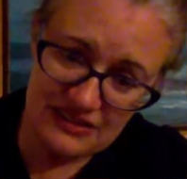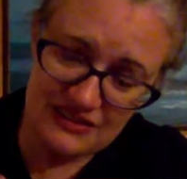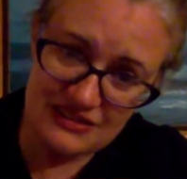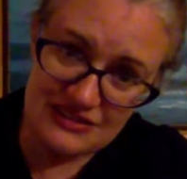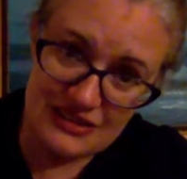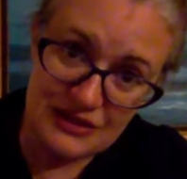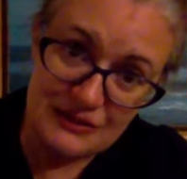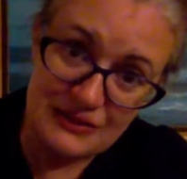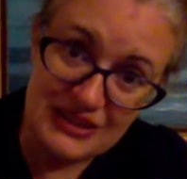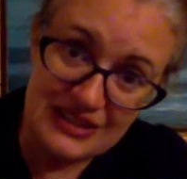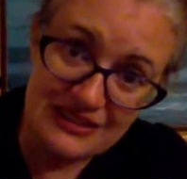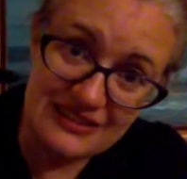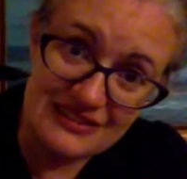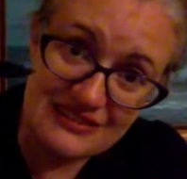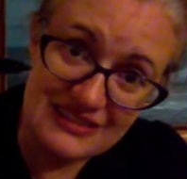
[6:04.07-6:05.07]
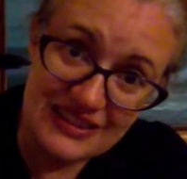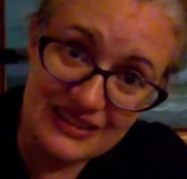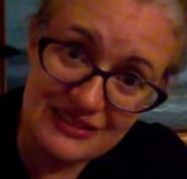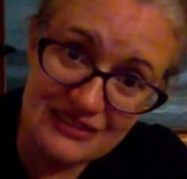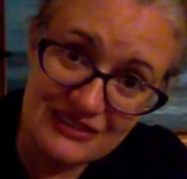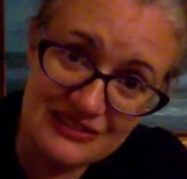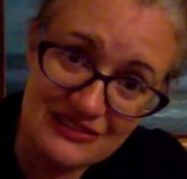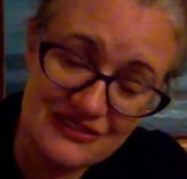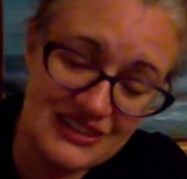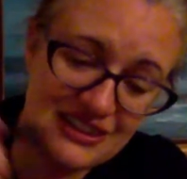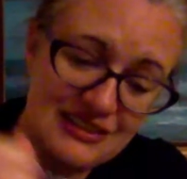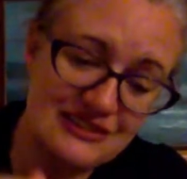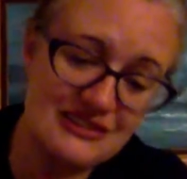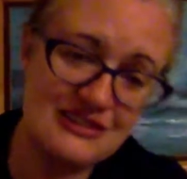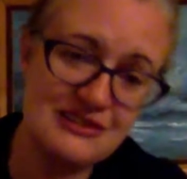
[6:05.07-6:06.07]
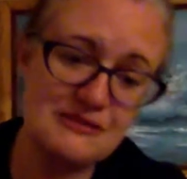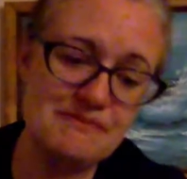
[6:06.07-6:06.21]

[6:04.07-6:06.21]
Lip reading: So yeah, that's like the regular